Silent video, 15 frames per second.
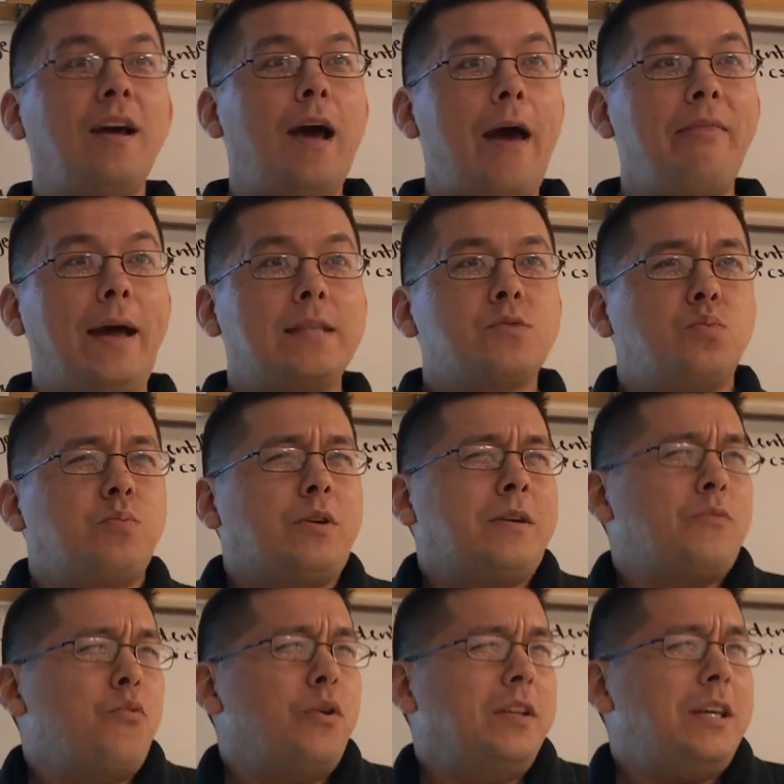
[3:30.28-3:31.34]
And that's
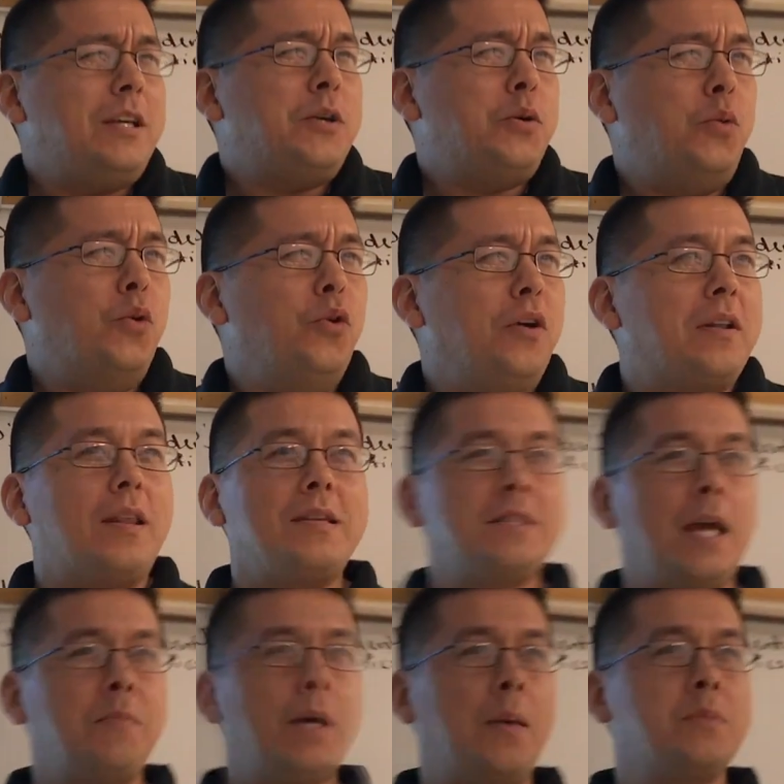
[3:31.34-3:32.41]
really cool and at the
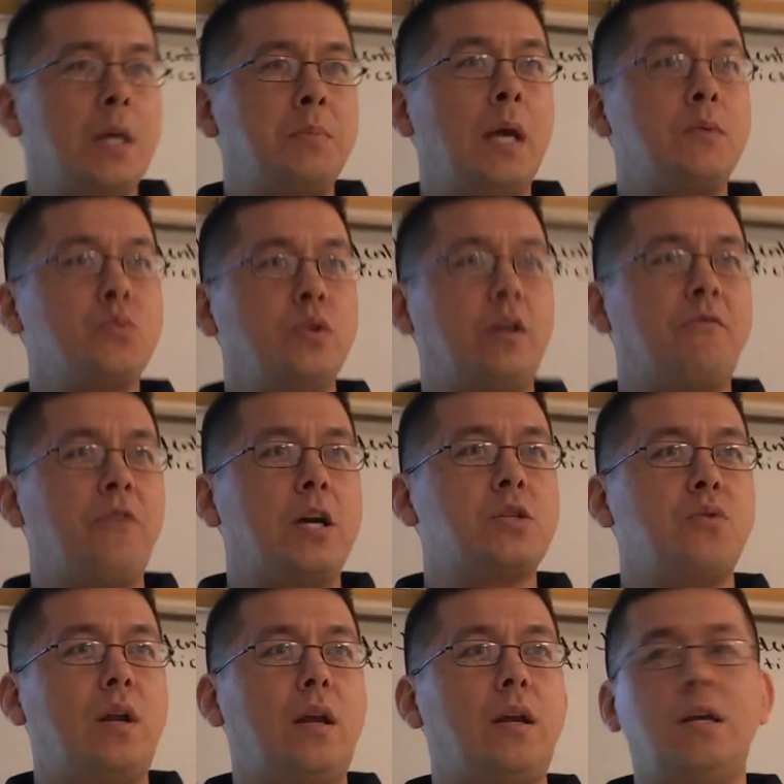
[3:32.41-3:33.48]
same time sometimes really
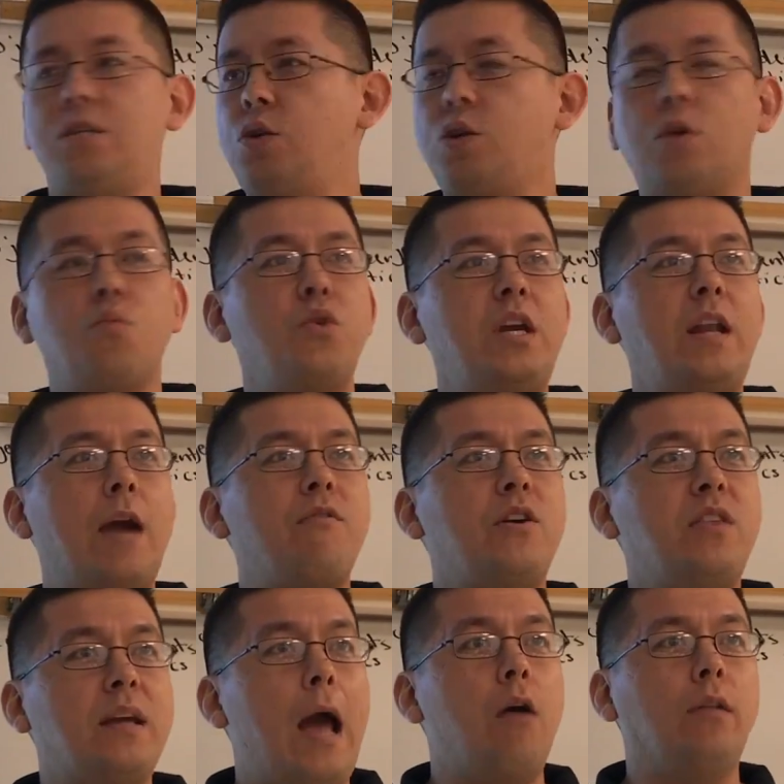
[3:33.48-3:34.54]
frustrating because you can read
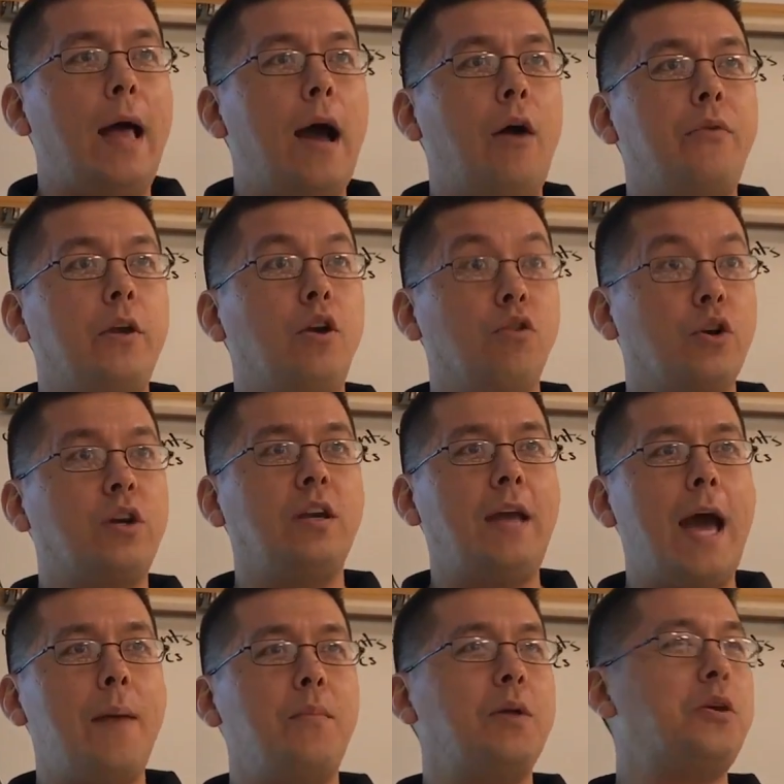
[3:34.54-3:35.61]
everything out loud that you're looking
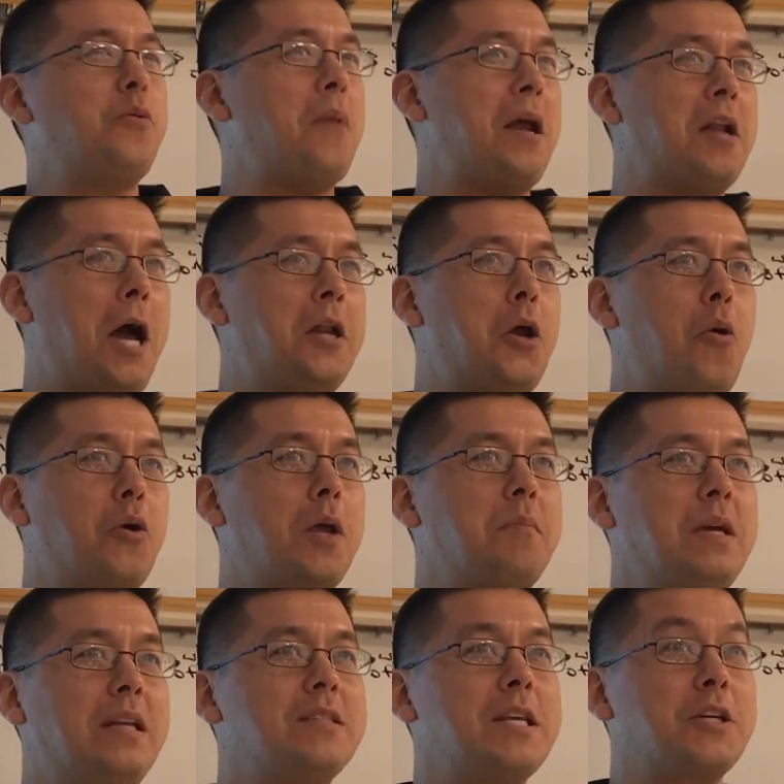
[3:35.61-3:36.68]
at, but you might not know what it
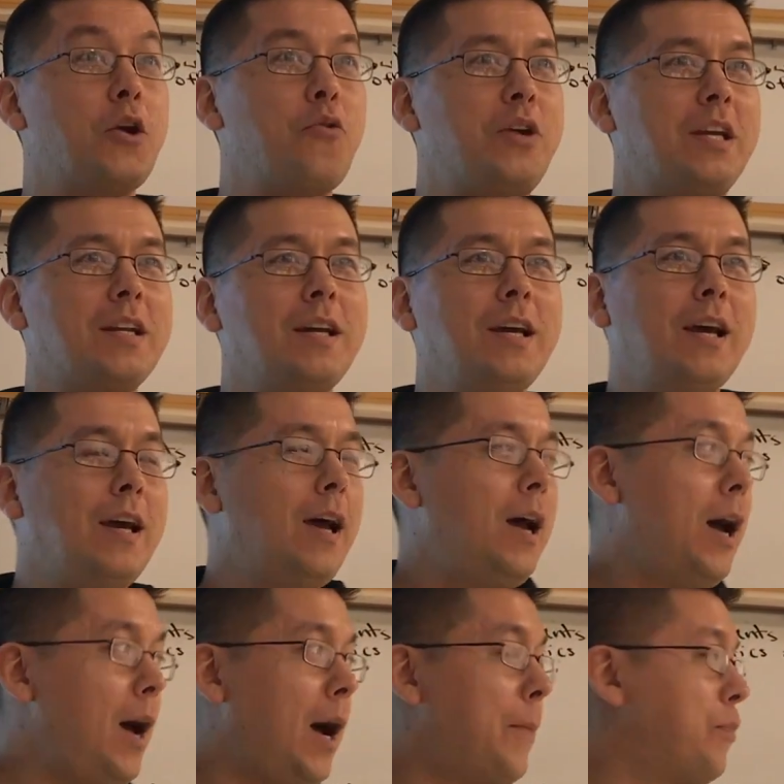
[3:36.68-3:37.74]
means in Korean.
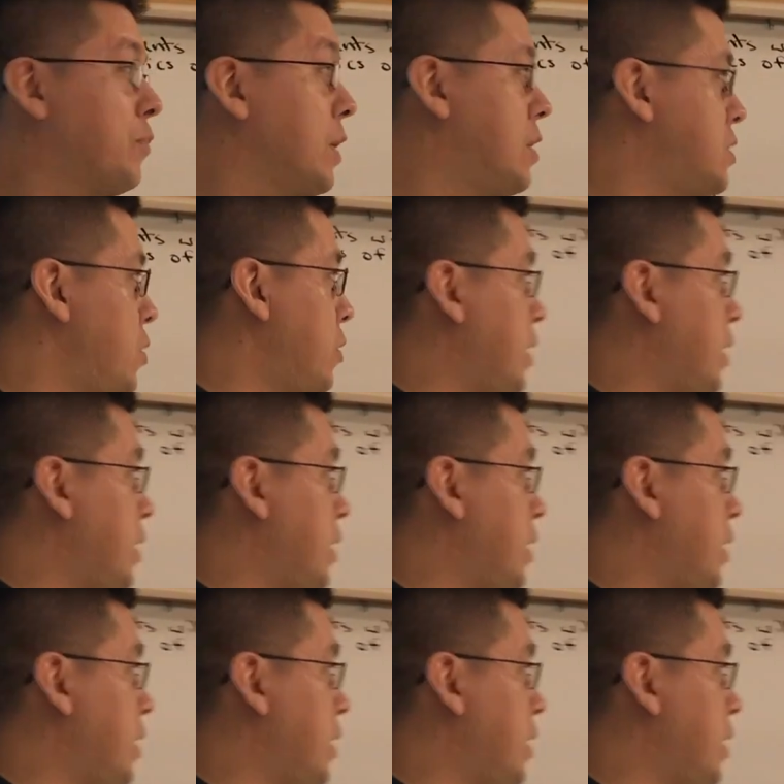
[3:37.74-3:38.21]
So